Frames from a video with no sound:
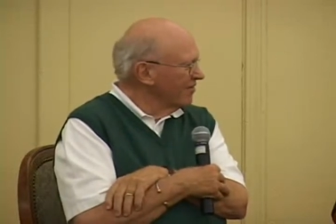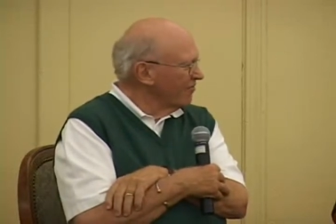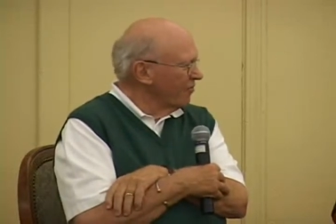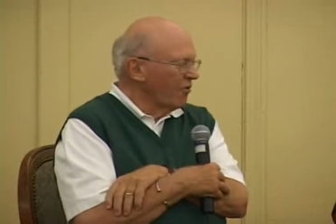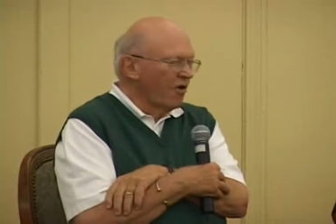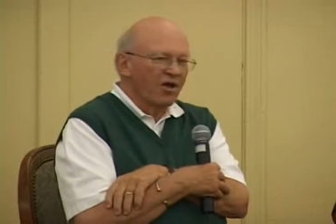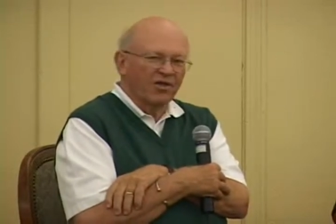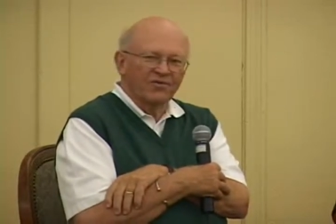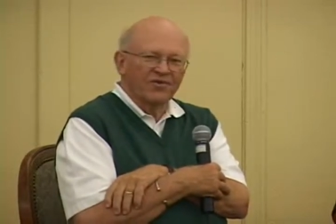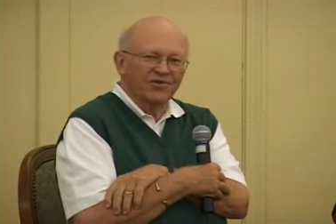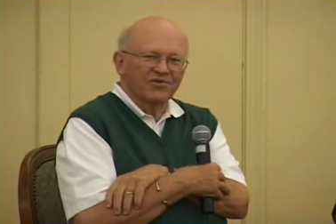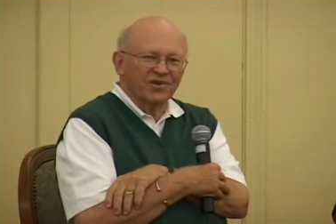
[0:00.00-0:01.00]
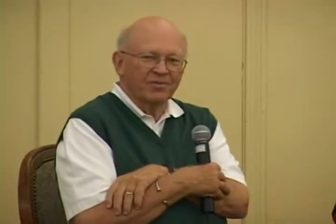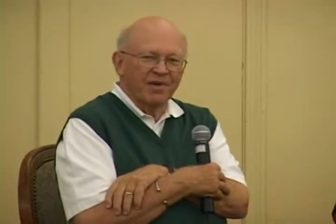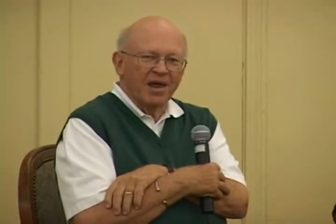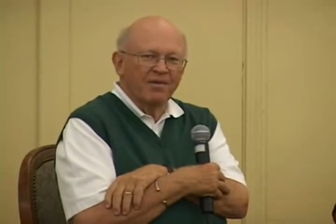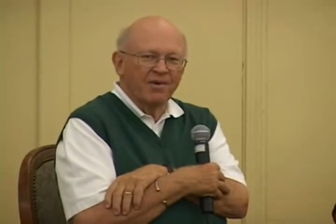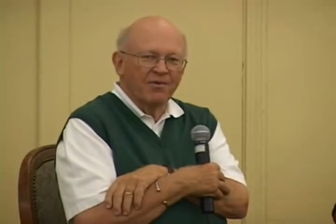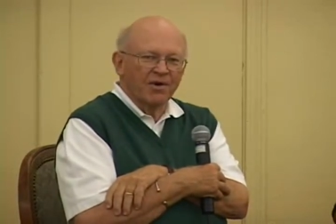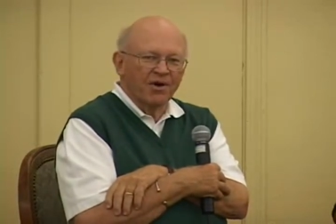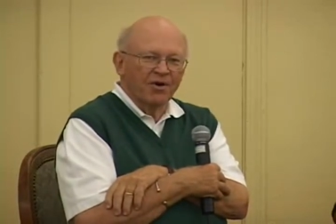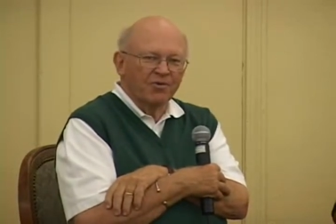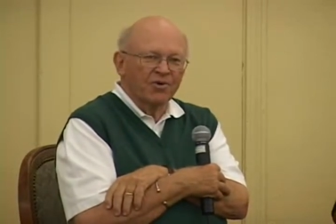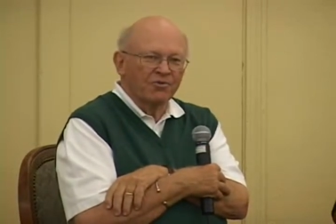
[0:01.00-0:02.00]
for all of us, and maybe what
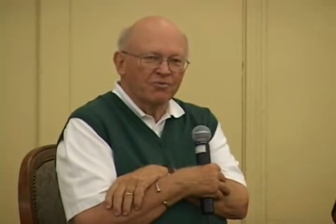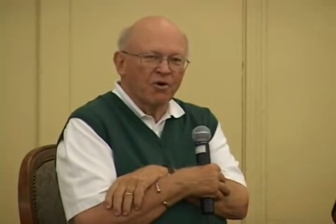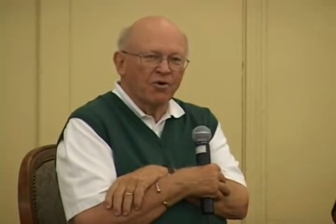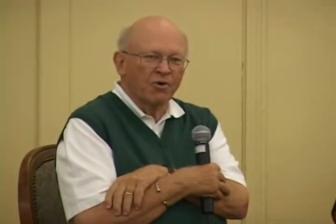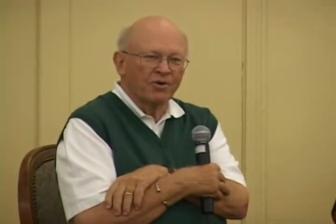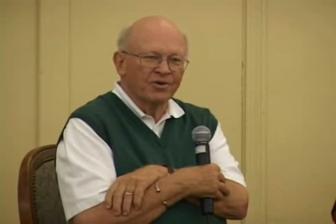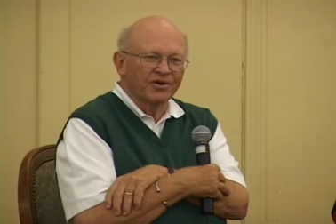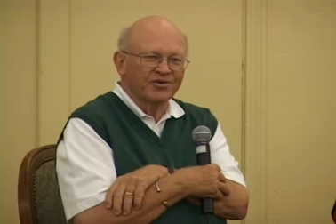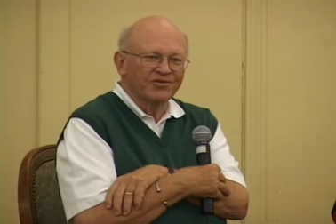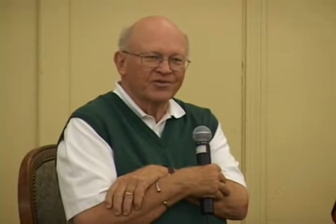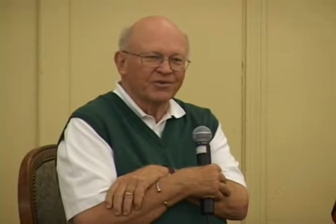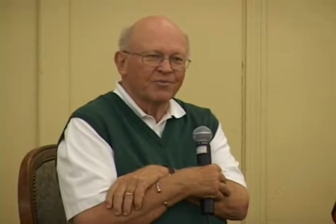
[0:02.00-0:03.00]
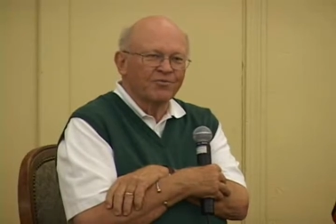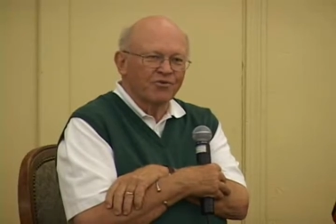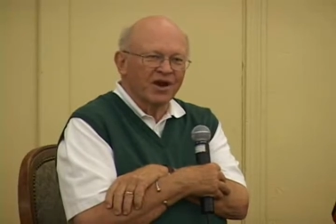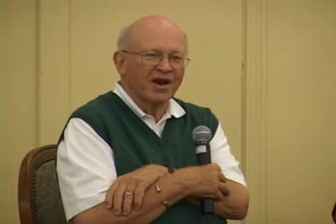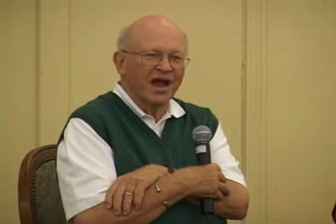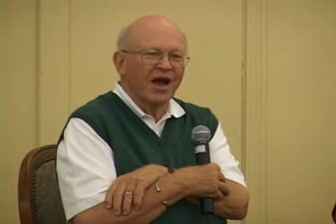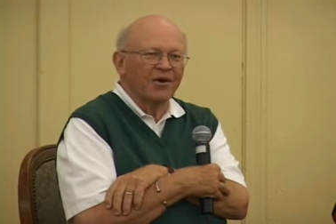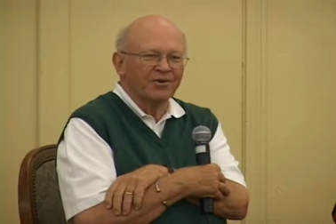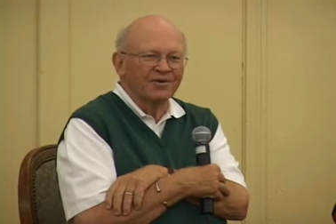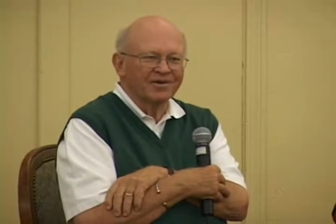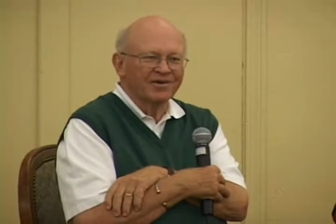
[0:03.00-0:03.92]
our real role is to bring out